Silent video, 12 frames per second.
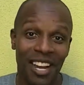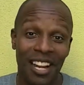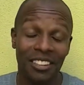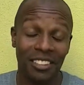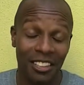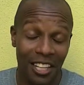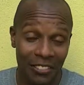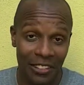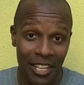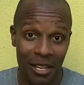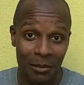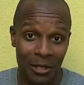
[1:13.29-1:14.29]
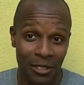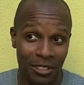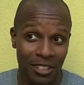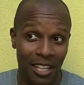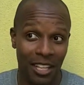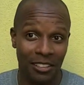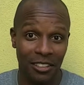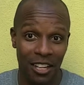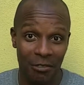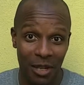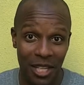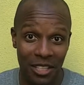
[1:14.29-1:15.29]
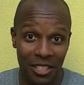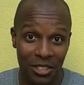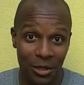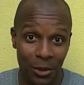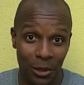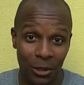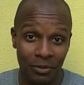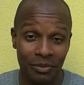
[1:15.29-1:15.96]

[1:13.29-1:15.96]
I love Amherst. I love my high school.